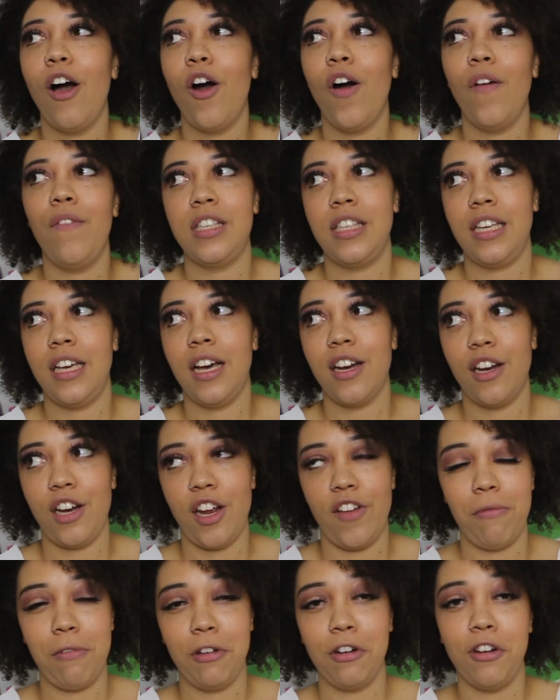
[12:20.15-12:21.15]
Obviously I don't know
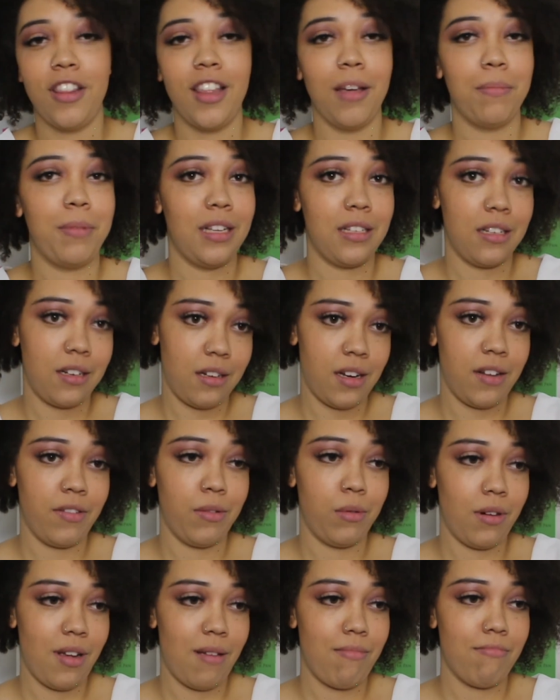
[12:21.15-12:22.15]
if I'm going to do that because I don't know if
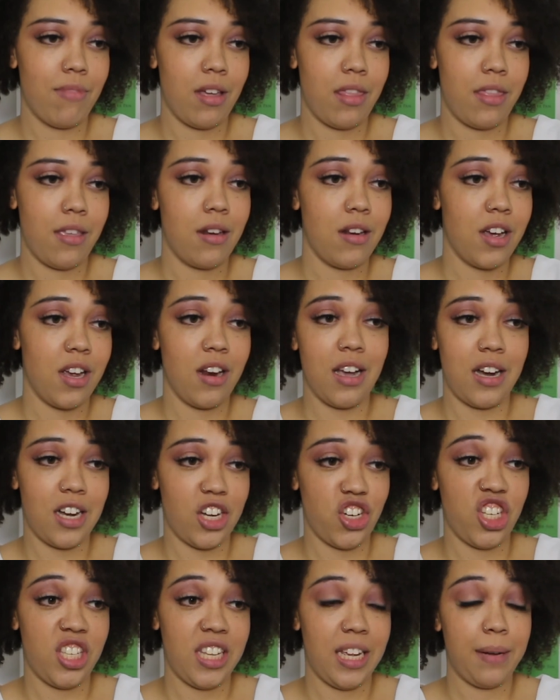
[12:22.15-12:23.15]
I want to open my third eye like I
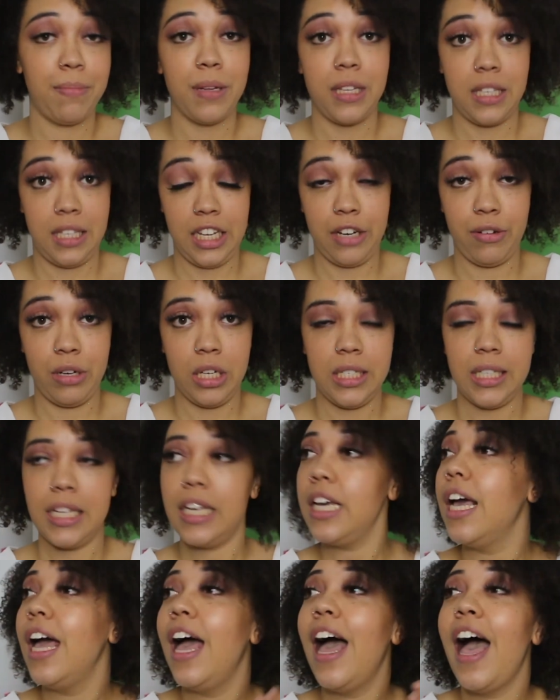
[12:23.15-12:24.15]
just said, but
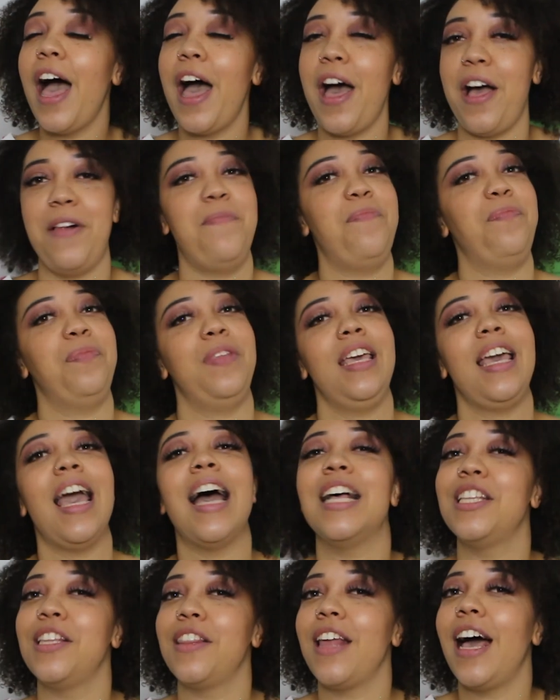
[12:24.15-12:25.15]
seriously.
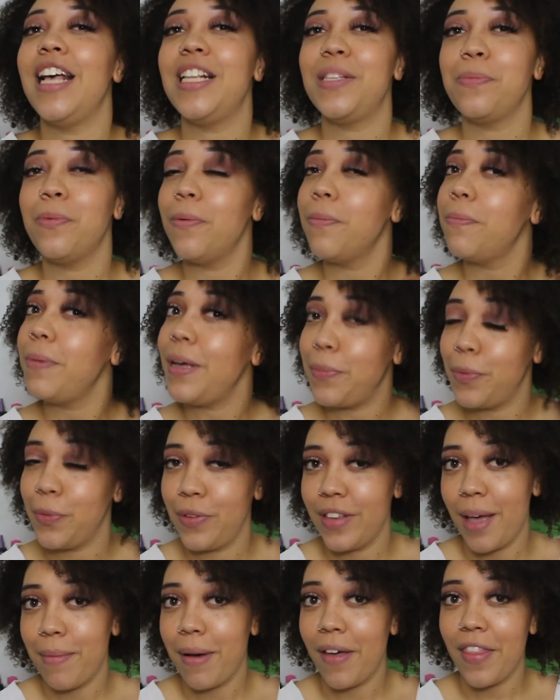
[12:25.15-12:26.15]
Yeah, so that is what people
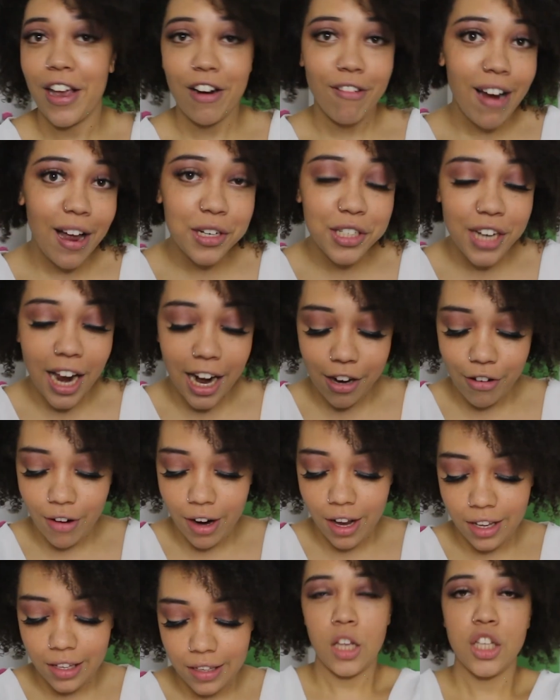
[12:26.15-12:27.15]
say about their crown
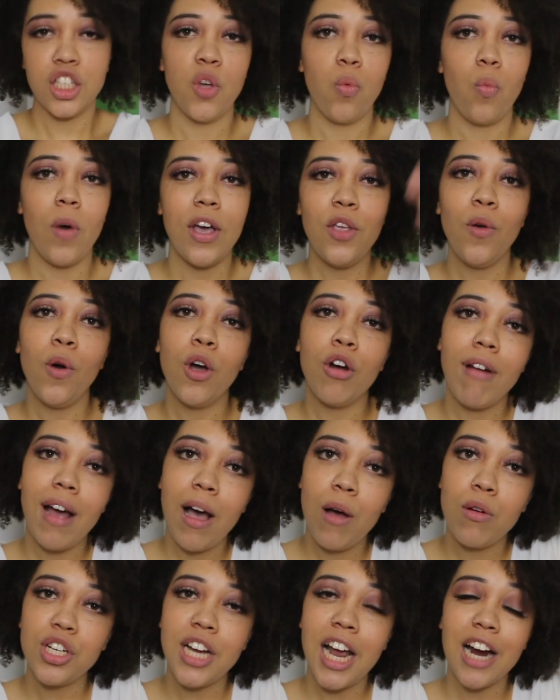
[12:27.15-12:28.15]
chakra. So when your
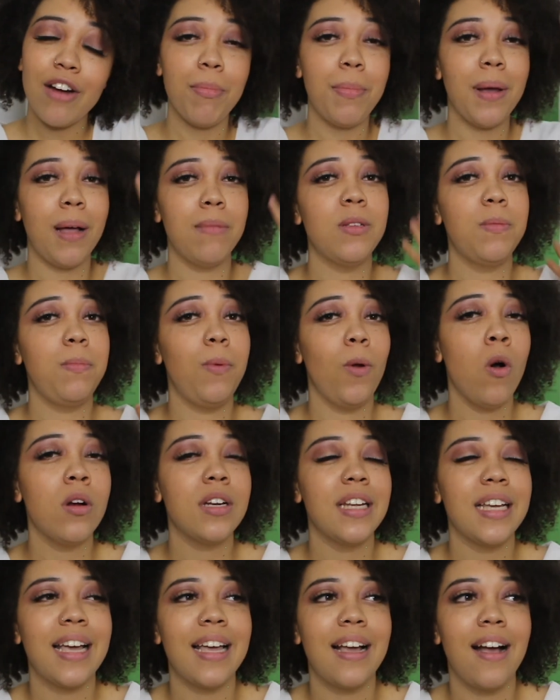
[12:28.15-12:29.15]
crown chakra becomes
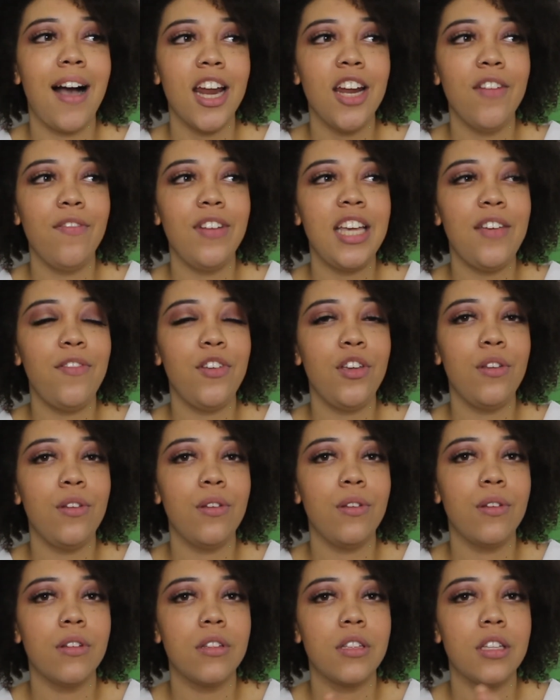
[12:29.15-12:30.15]
blocked, it can kind of leave
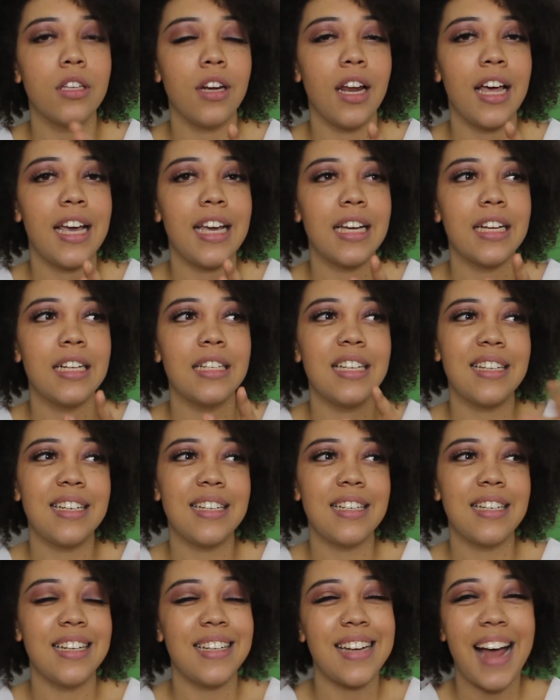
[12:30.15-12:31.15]
you to like
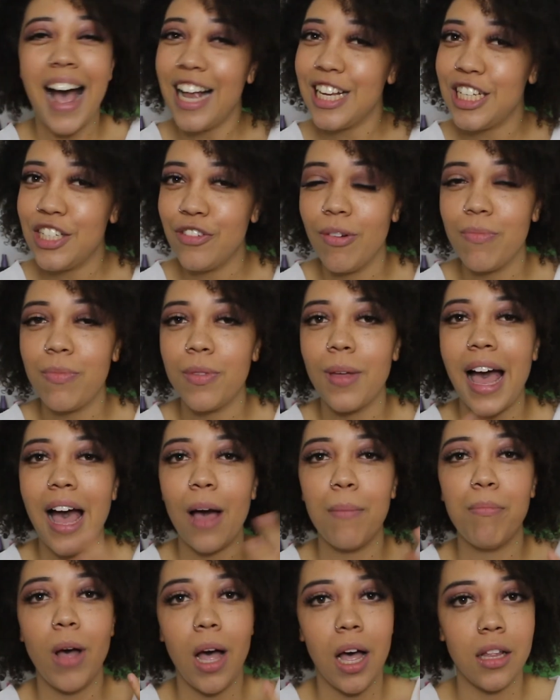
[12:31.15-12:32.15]
detach from
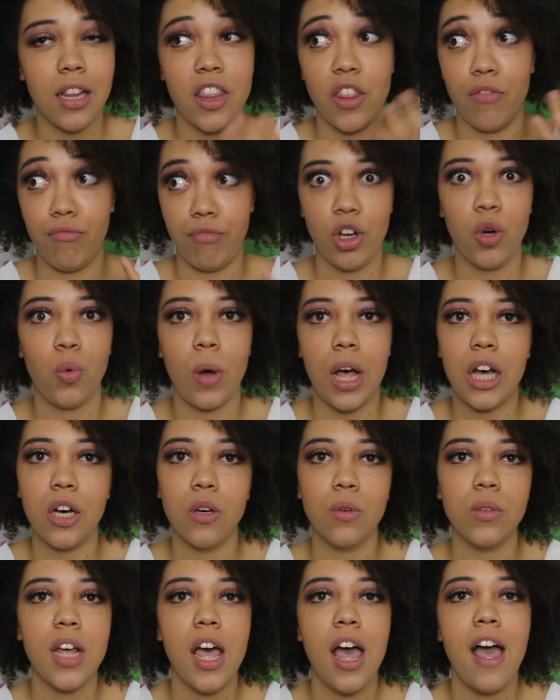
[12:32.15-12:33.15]
the real
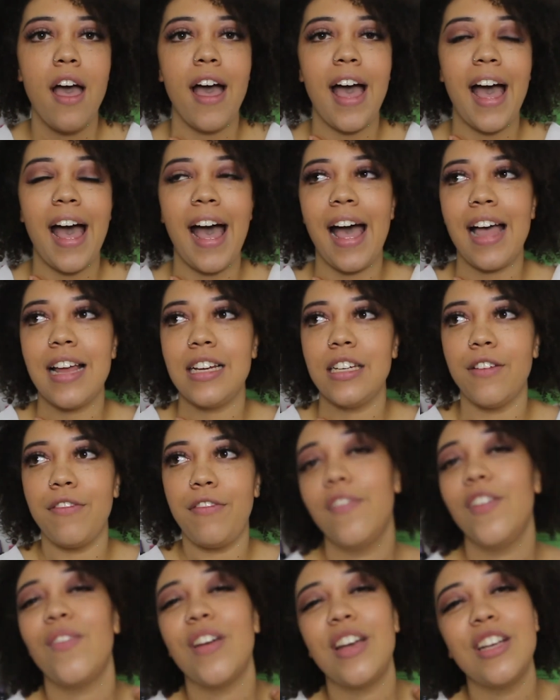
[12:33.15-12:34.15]
world and
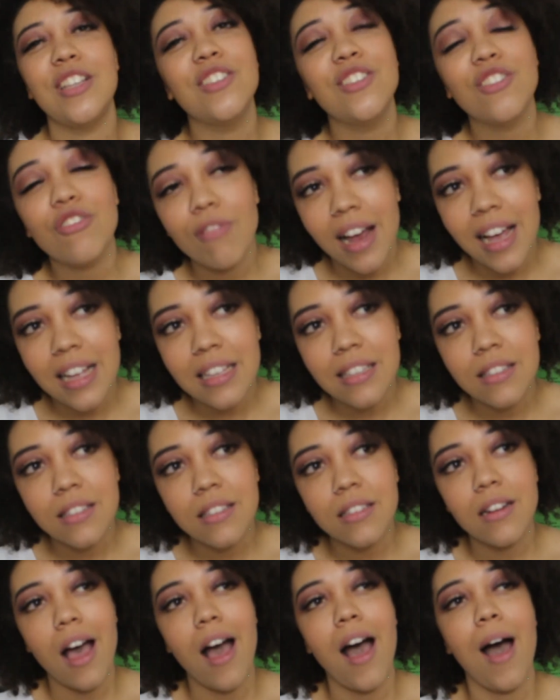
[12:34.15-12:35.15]
feel very
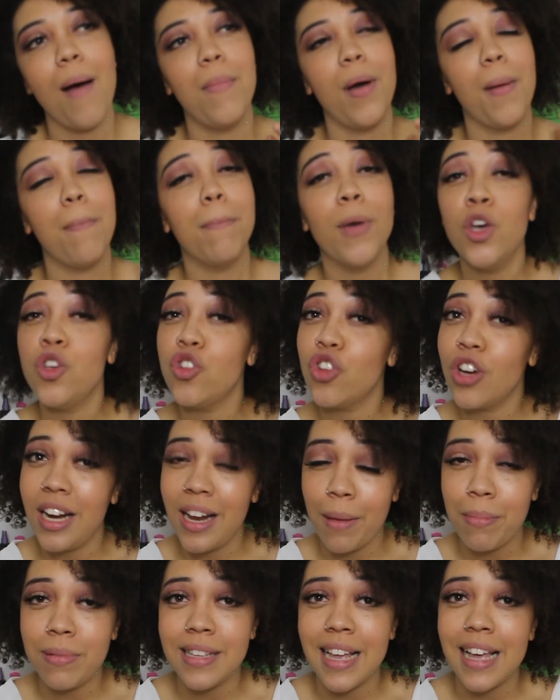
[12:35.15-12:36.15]
stressed, emotional
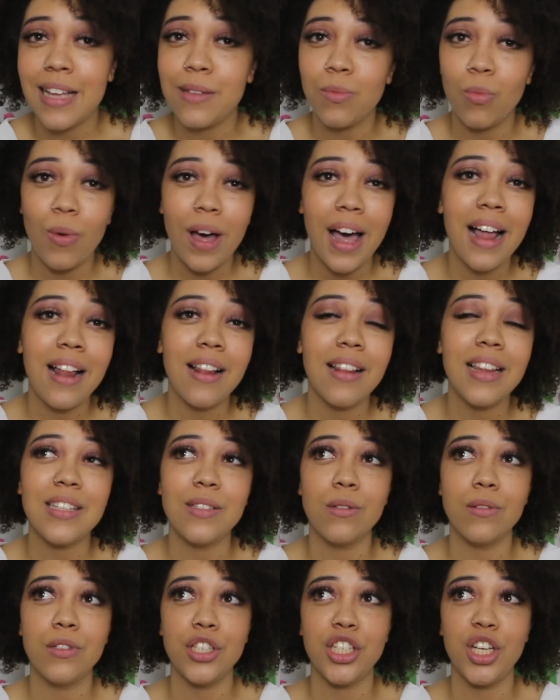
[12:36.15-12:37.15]
upset as well. Is
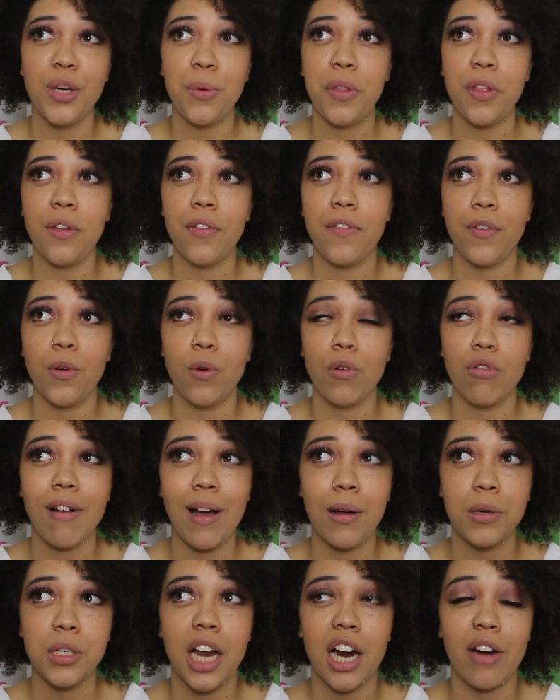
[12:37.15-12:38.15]
all to do with if your
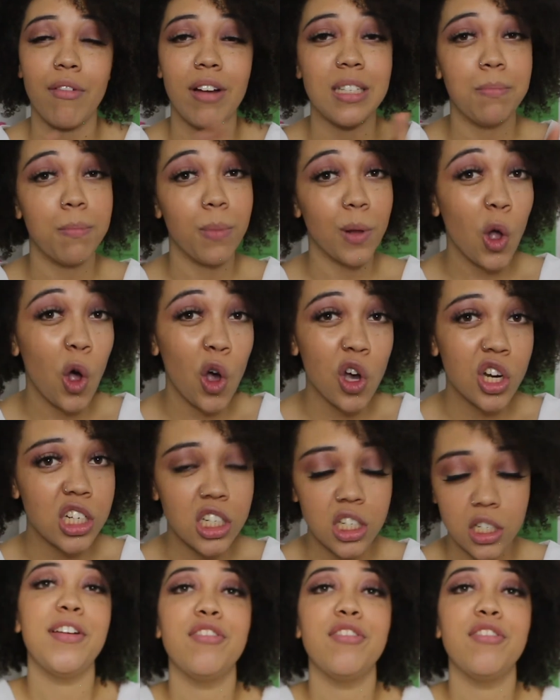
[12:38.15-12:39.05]
crown chakra is blocked.